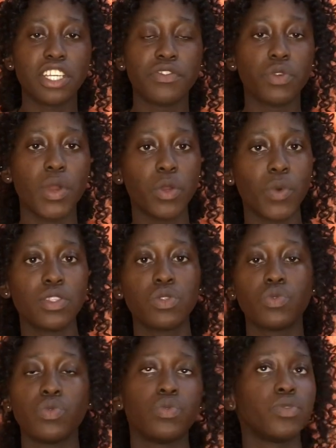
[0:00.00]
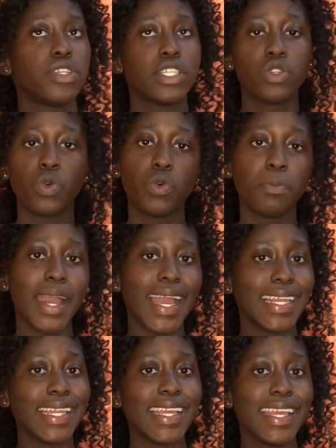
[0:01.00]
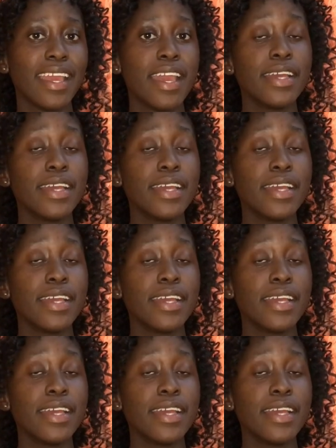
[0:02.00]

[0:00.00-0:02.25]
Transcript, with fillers: everyone wants to reach home early.